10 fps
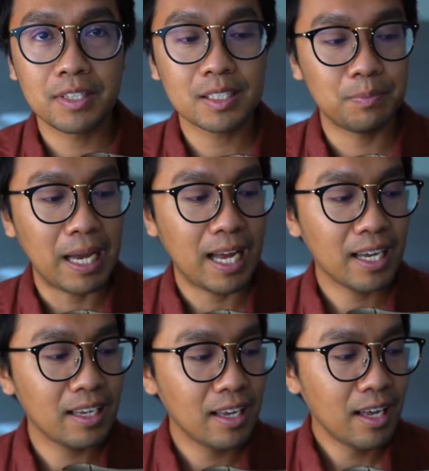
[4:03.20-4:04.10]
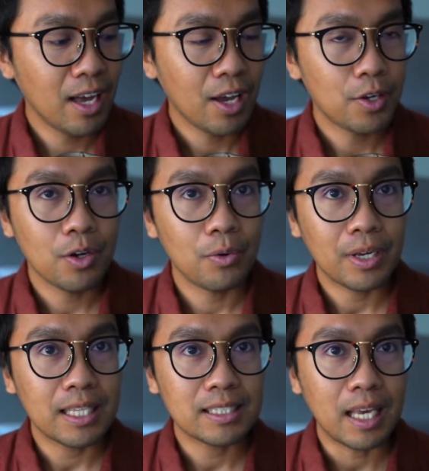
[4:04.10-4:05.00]
this bag, you know,
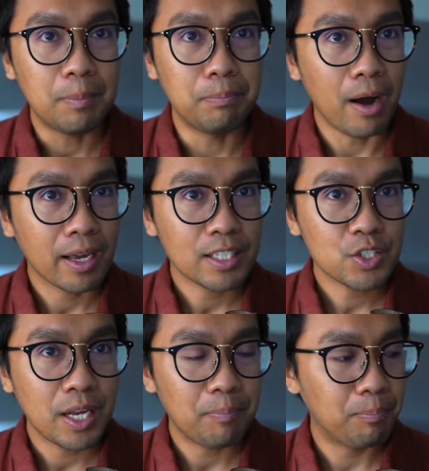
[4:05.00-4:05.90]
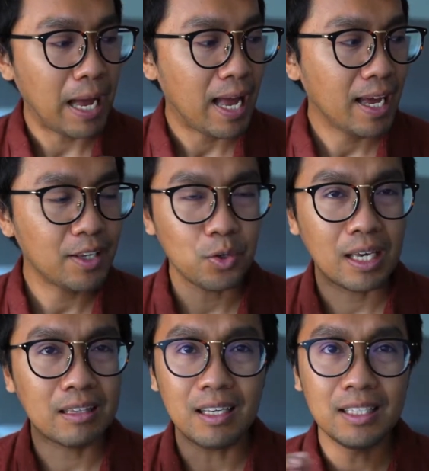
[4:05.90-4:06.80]
it's a bucket shaped bag. You
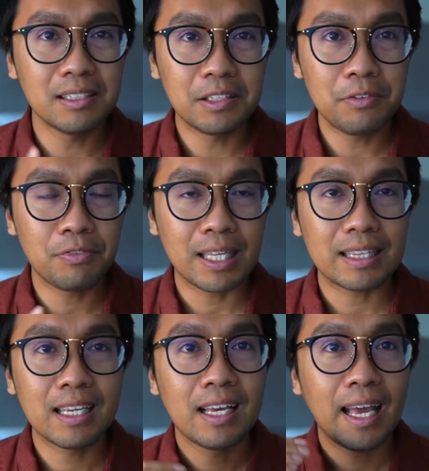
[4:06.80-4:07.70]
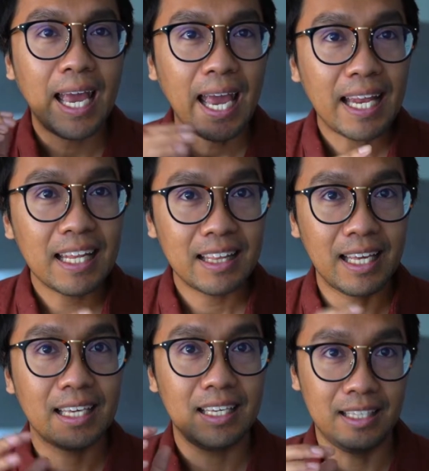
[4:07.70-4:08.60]
can easily fit
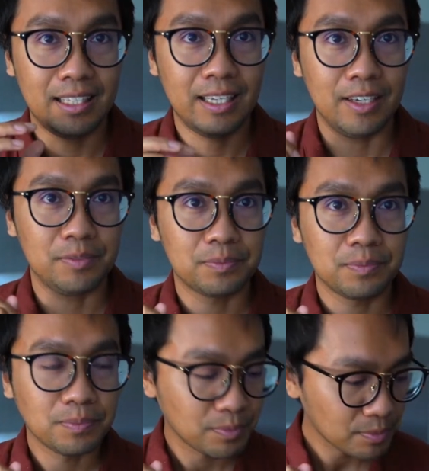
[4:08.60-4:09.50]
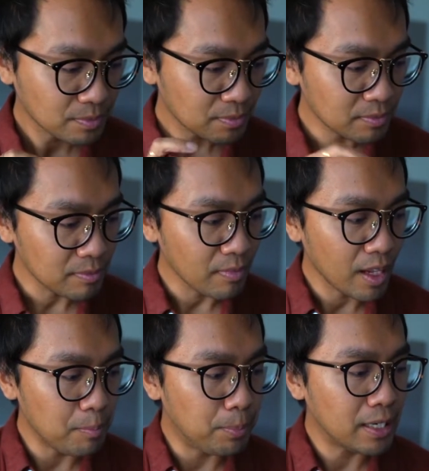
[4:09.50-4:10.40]
anything in here.
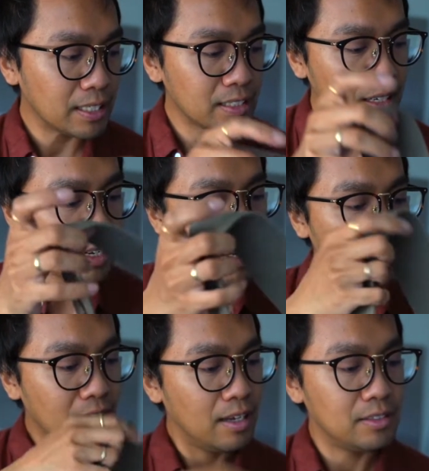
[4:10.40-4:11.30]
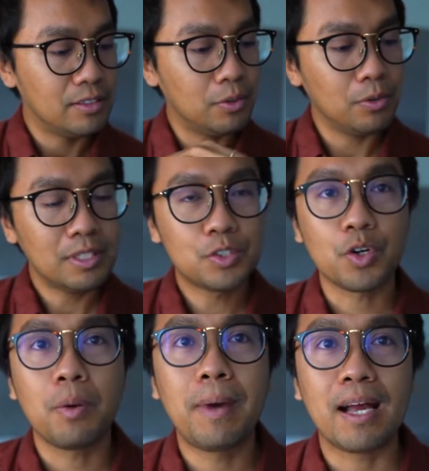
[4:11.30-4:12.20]
But the only
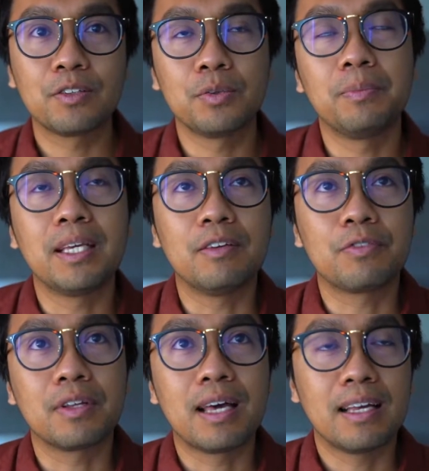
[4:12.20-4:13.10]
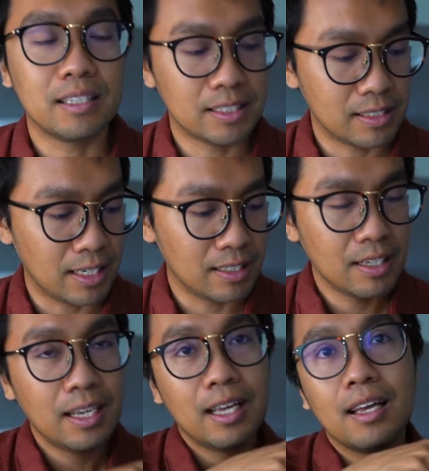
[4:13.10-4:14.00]
drawback to me for that is that
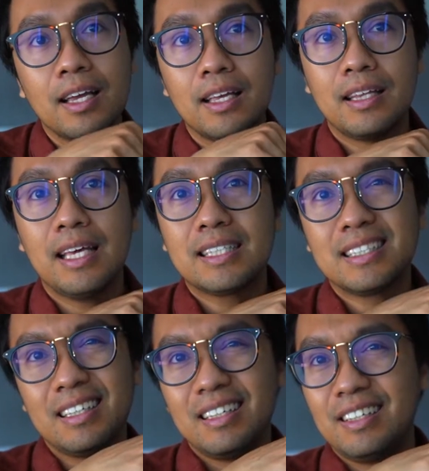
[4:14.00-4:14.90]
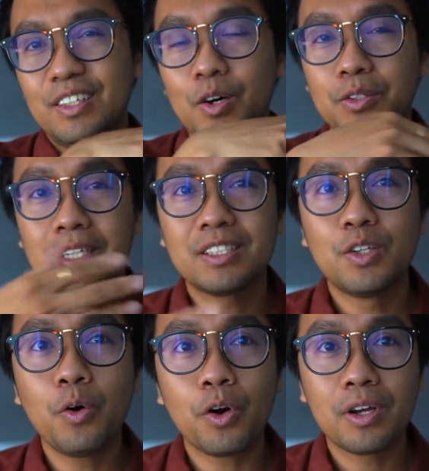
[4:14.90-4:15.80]
it's, you know, there's
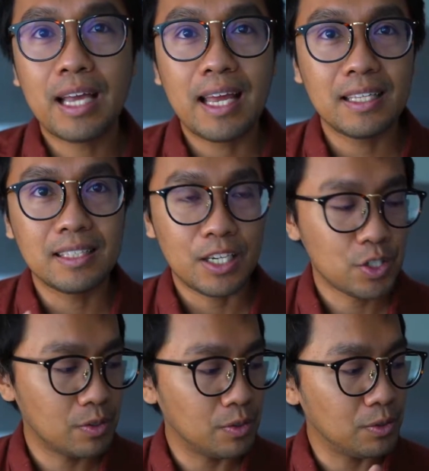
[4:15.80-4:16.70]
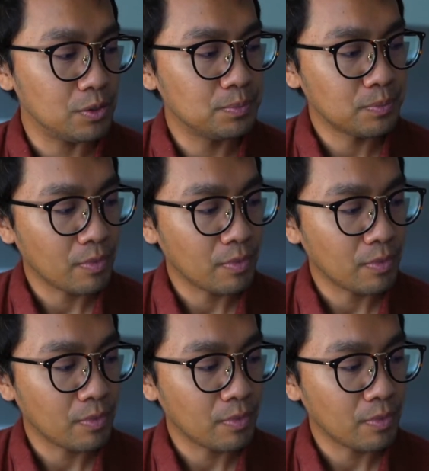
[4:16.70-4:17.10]
no organizational